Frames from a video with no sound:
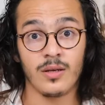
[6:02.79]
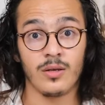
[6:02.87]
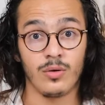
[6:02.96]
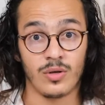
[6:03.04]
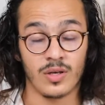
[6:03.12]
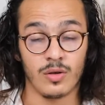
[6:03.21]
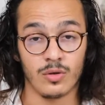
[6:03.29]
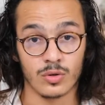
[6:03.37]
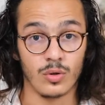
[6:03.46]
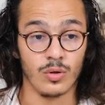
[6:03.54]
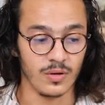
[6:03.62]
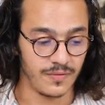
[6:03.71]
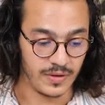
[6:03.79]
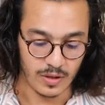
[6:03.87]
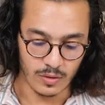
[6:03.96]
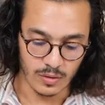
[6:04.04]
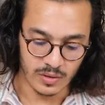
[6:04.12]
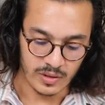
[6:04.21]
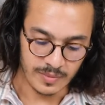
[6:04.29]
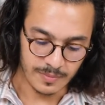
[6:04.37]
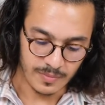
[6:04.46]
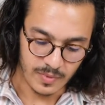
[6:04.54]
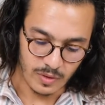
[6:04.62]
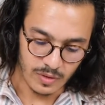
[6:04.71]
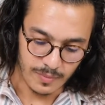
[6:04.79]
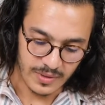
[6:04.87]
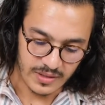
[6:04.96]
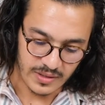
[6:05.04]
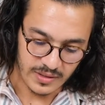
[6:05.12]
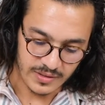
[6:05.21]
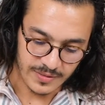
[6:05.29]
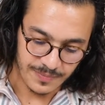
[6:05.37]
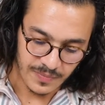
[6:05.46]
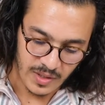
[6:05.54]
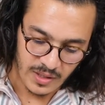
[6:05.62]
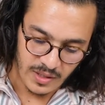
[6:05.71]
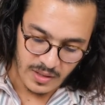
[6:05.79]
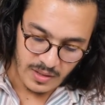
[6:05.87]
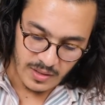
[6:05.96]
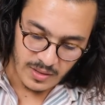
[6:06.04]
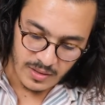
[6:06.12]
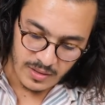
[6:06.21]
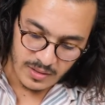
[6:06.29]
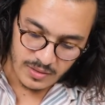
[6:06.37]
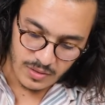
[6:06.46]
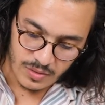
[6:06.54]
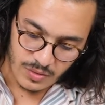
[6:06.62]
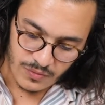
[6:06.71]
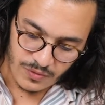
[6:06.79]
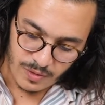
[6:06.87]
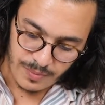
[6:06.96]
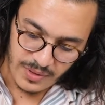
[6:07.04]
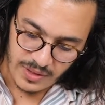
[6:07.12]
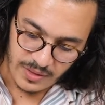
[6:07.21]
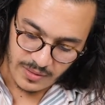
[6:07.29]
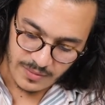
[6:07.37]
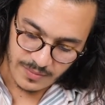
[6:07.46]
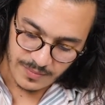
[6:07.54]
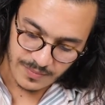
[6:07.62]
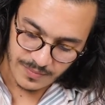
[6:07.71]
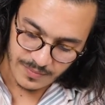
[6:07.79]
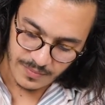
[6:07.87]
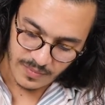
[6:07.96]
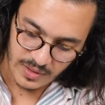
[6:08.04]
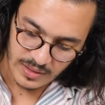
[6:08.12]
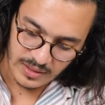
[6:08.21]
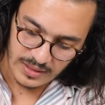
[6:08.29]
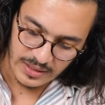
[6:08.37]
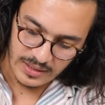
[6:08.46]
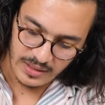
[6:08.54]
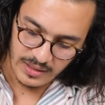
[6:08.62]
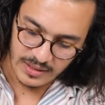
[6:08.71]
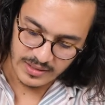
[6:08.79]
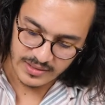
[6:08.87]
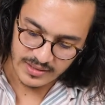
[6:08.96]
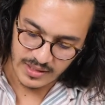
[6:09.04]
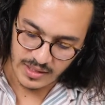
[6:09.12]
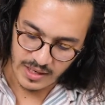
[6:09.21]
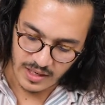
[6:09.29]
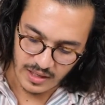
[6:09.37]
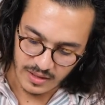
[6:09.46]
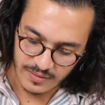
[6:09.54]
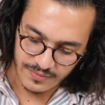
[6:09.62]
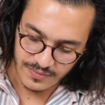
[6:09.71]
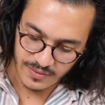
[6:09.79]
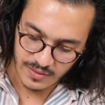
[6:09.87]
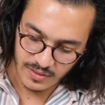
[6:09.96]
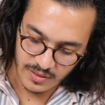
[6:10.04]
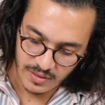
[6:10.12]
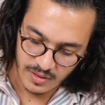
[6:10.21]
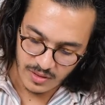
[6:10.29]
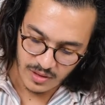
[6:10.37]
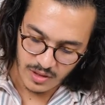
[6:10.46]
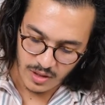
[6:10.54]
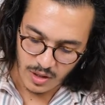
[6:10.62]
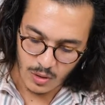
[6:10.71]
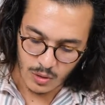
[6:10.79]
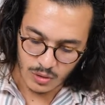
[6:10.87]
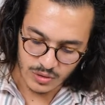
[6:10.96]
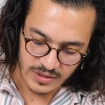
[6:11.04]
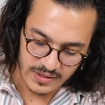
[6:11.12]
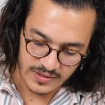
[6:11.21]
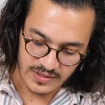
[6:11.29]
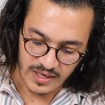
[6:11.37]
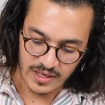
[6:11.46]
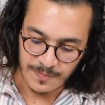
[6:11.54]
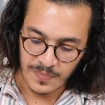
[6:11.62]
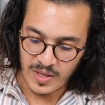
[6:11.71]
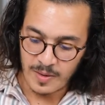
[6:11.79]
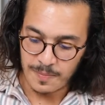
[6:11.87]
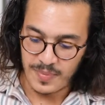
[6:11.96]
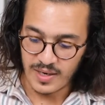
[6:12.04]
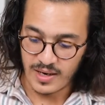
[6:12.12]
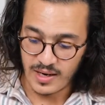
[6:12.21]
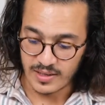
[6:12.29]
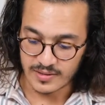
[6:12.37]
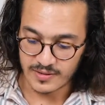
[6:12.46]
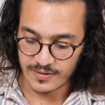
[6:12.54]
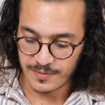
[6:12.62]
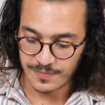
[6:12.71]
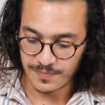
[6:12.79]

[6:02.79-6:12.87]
you can use all of it, all the materials. So for me, little less than half goes inside, because